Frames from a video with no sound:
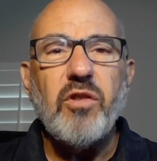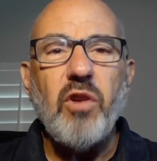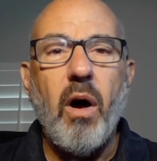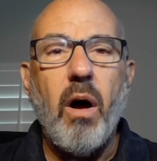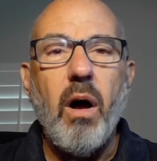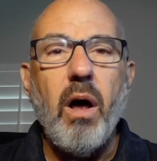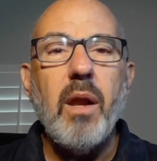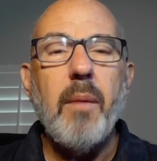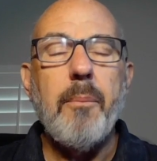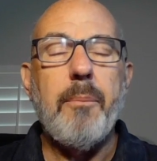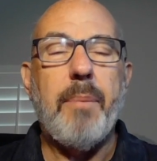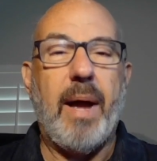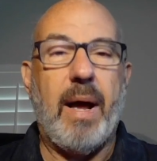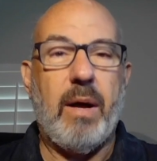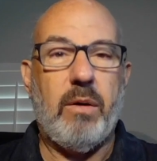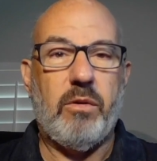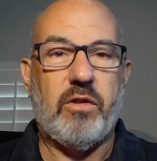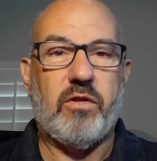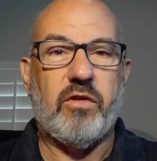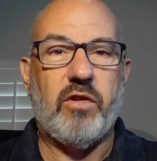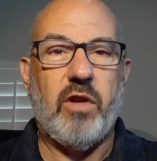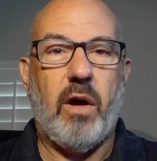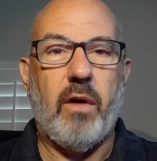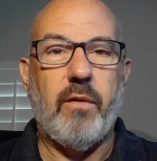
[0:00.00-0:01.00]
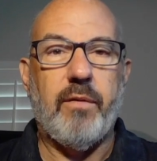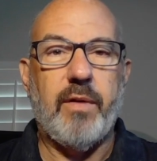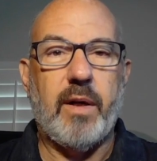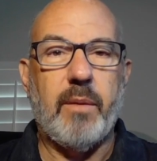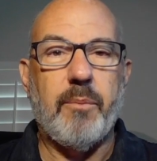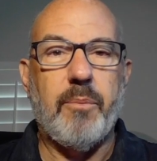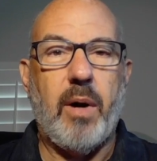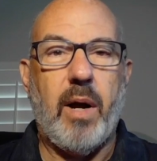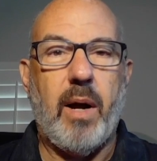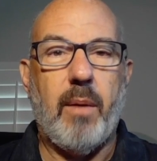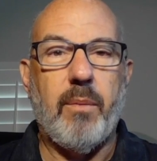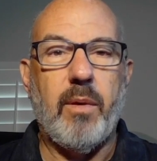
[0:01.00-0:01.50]
all about
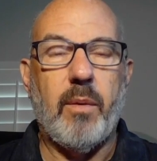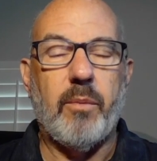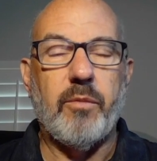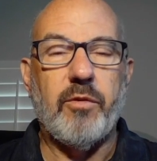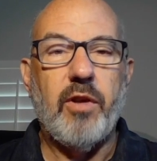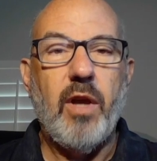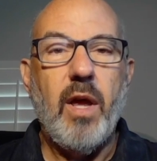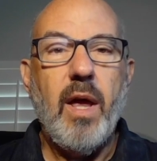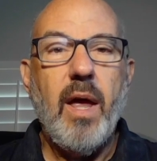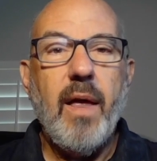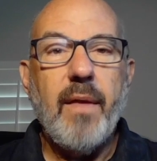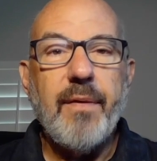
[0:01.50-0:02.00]
solving problems.